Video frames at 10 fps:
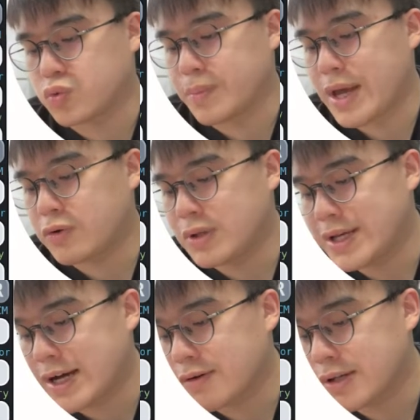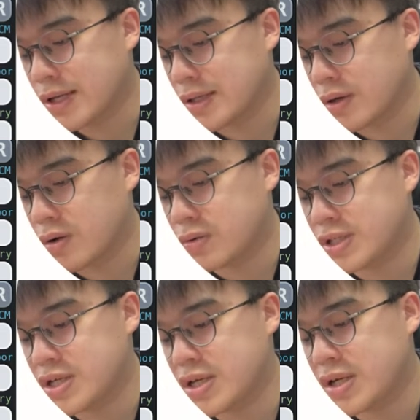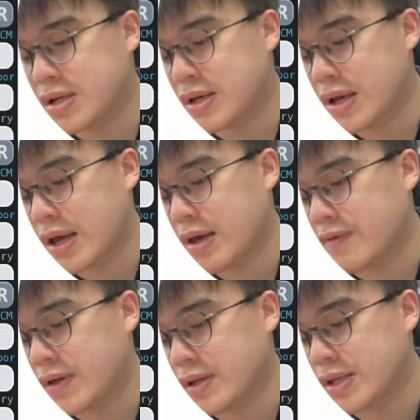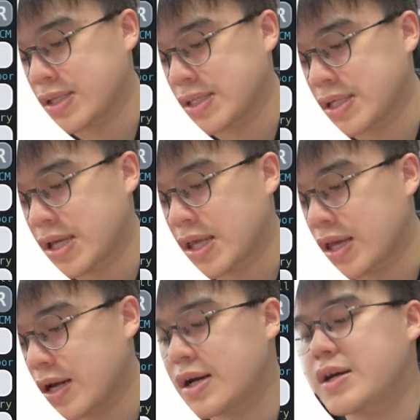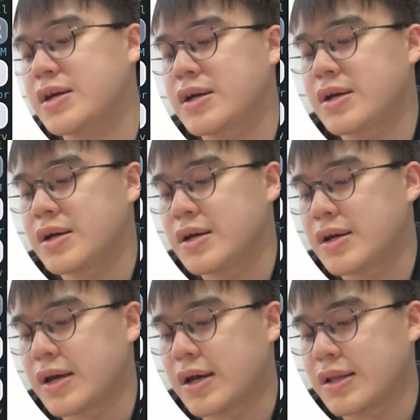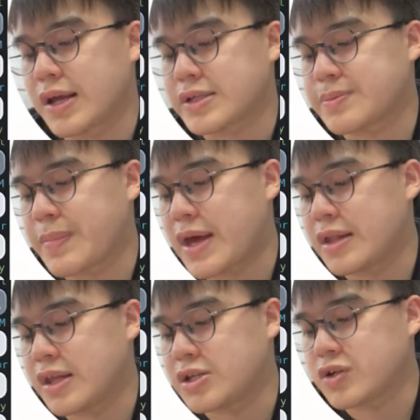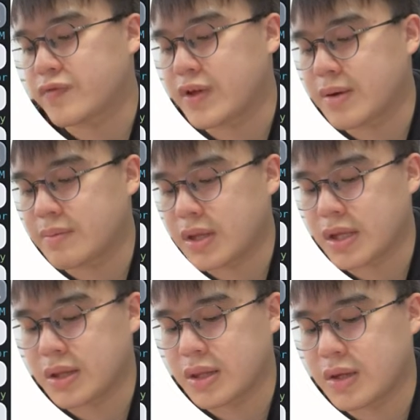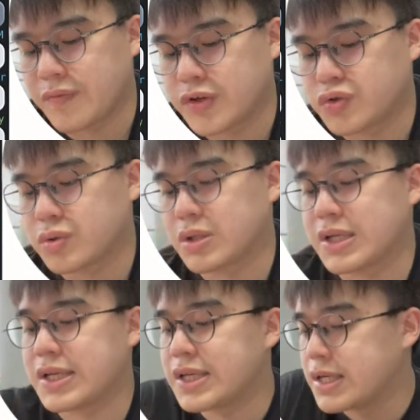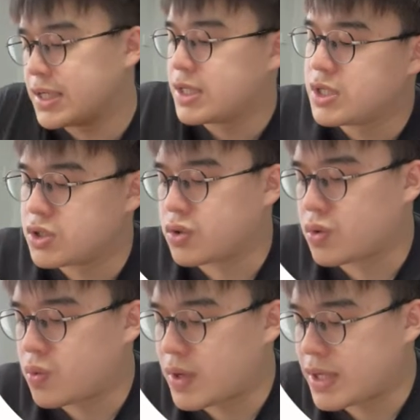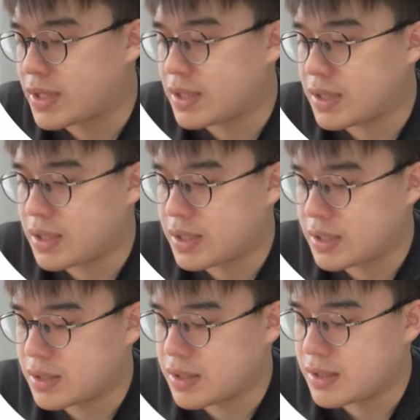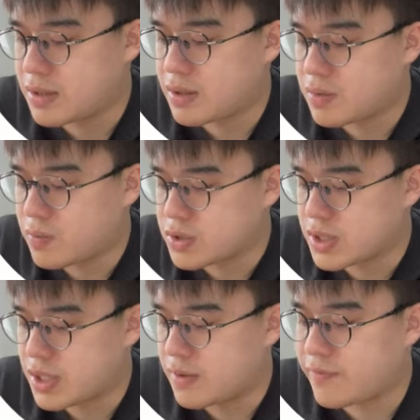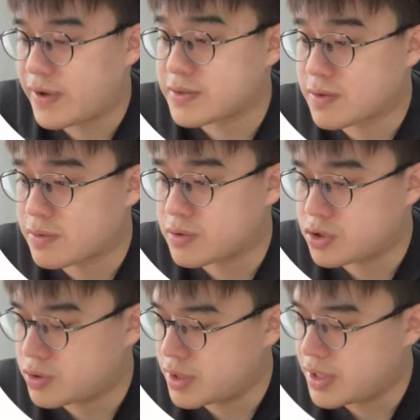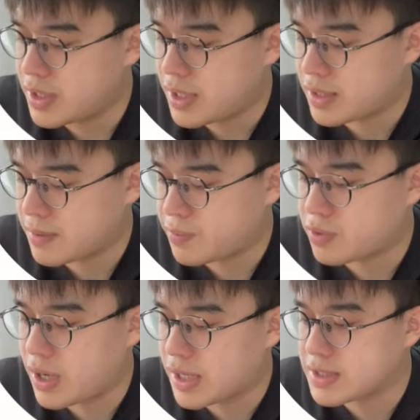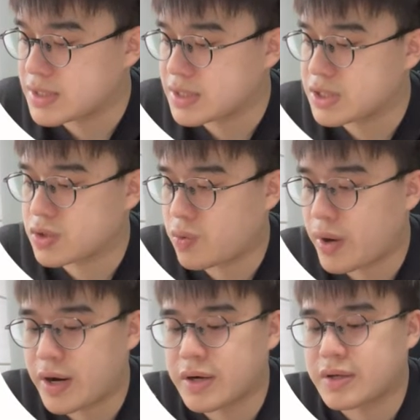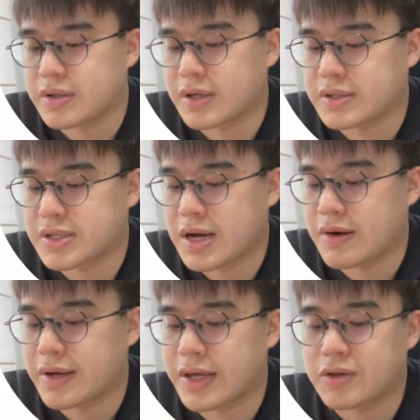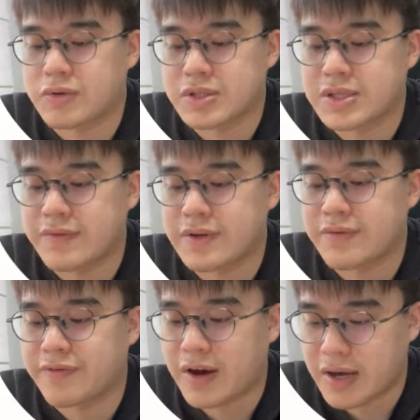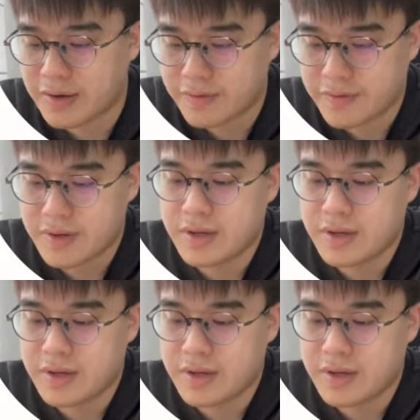manually calculate the whole thing, having this thing here, and expand each of them individually. So what I did earlier on was key in 5 square root 3 and I put answer squared. That's how I get to the 75.